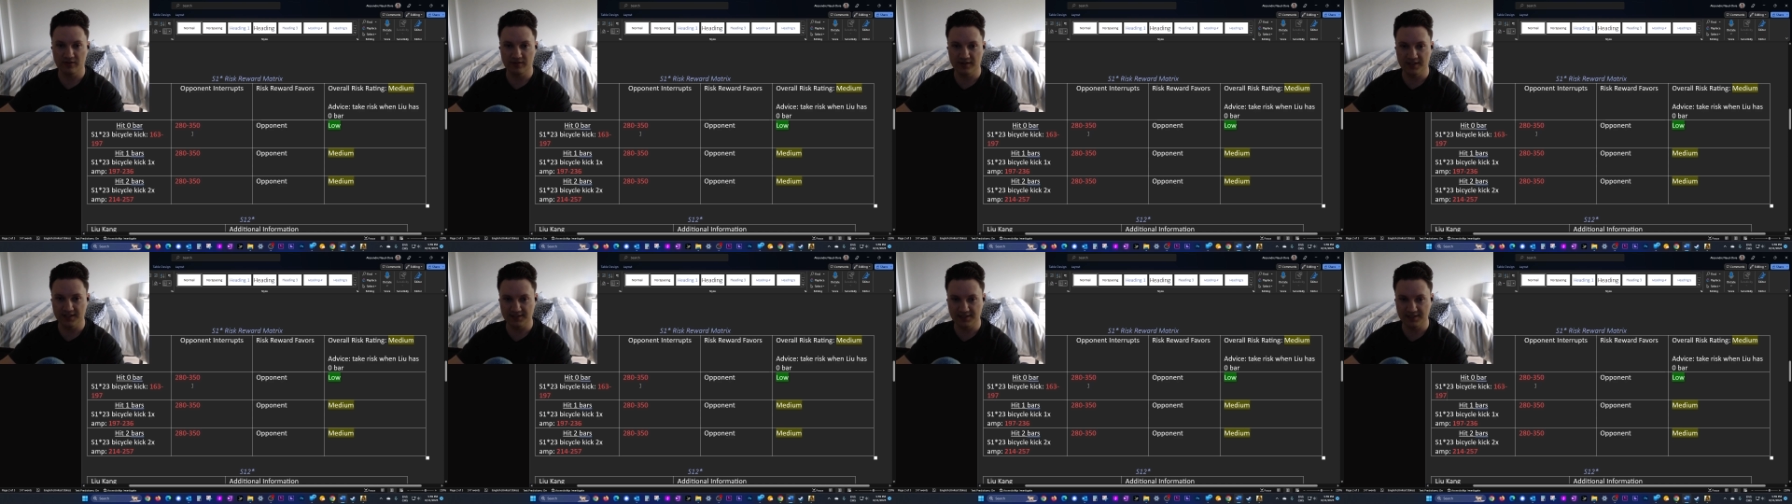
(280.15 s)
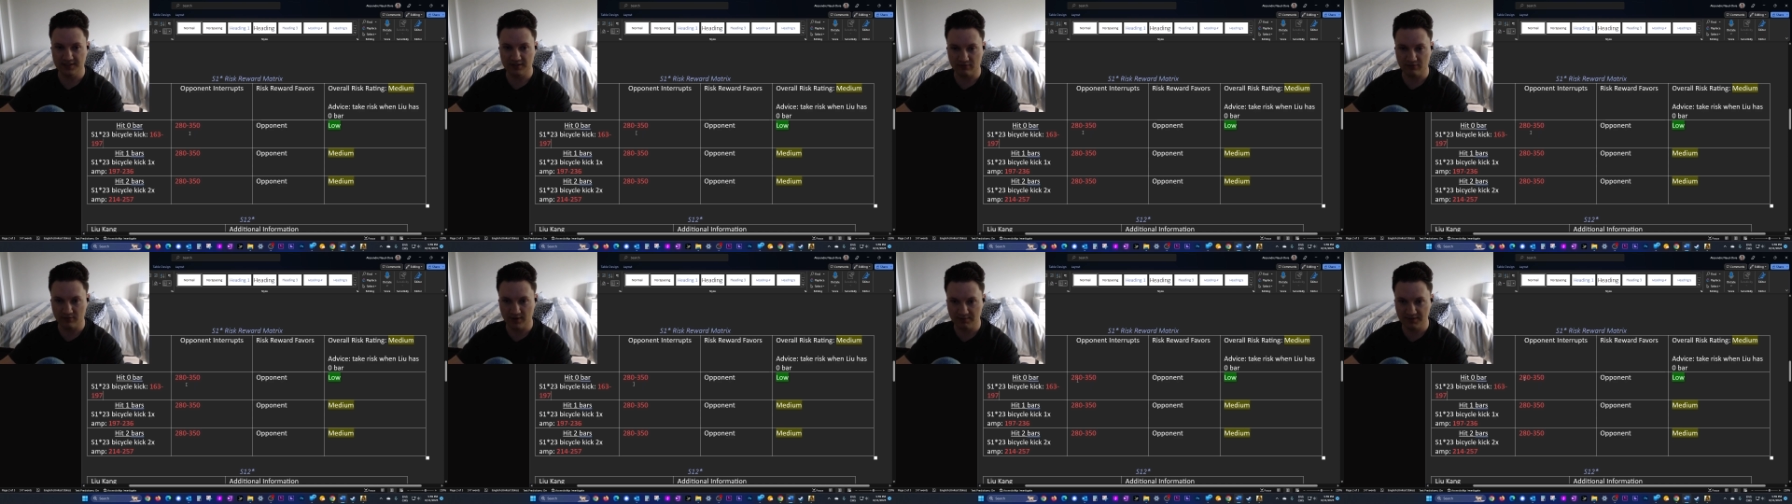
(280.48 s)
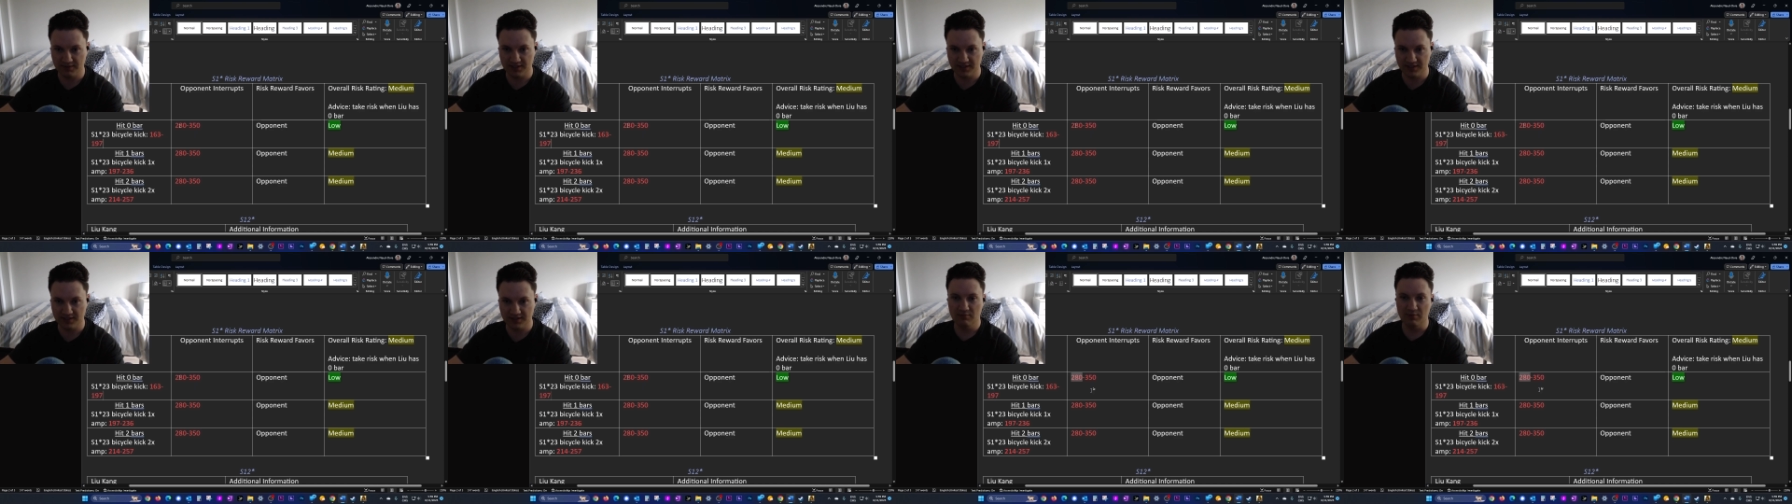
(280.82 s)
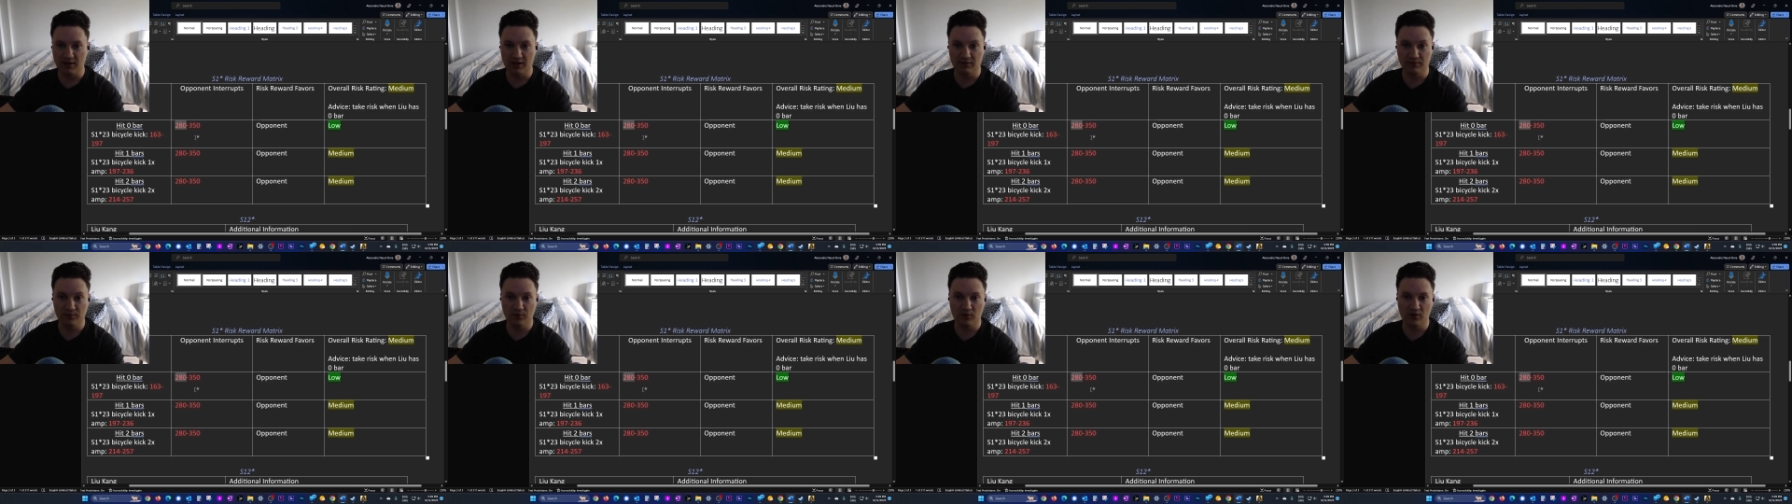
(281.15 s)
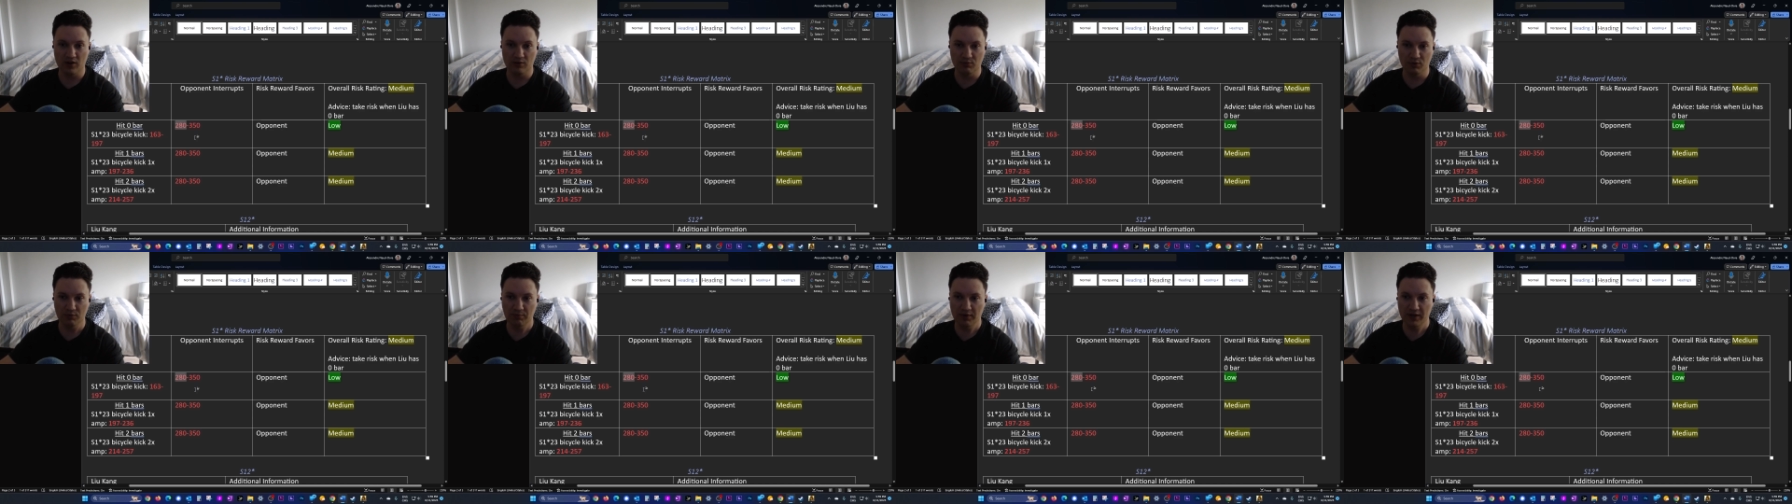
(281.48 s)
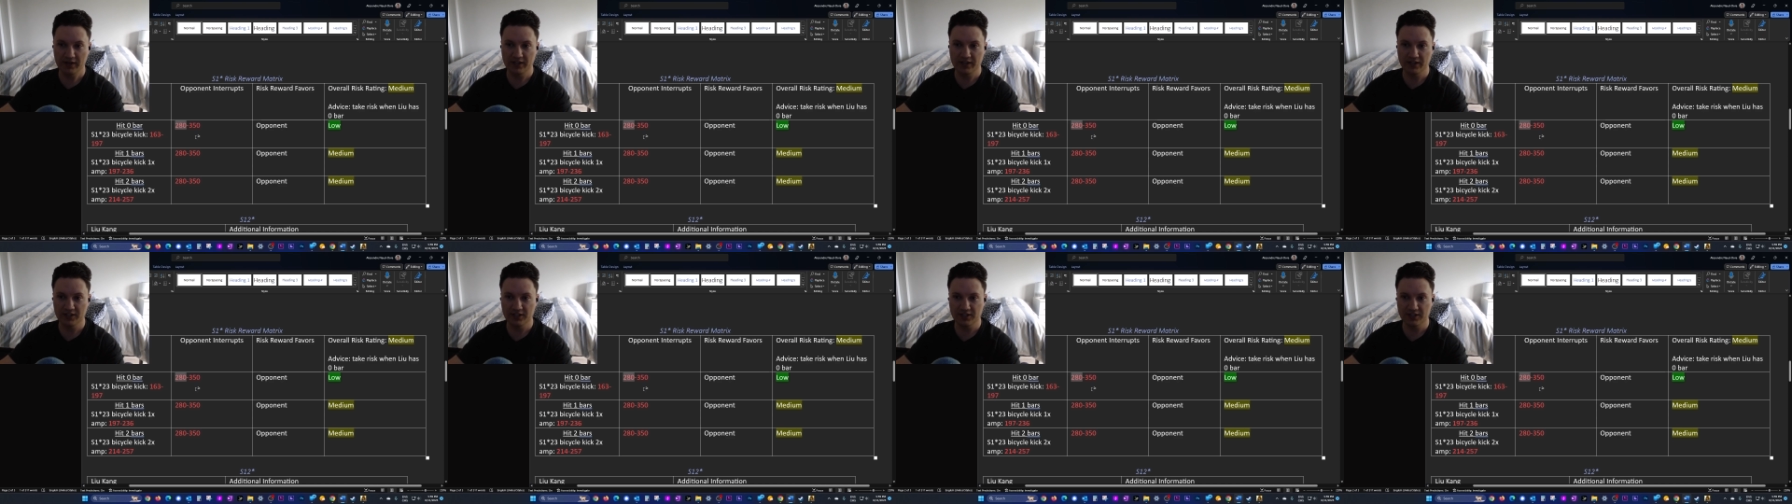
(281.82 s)
he gets interrupted by full combo
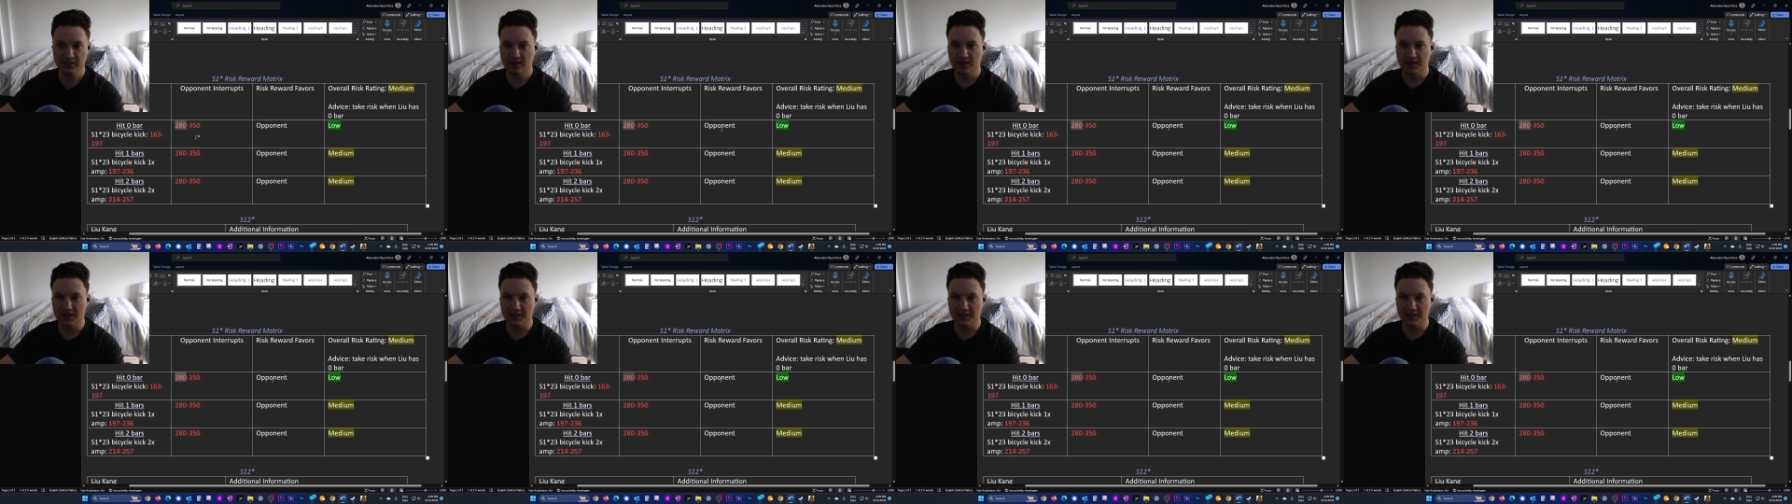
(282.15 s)
punish,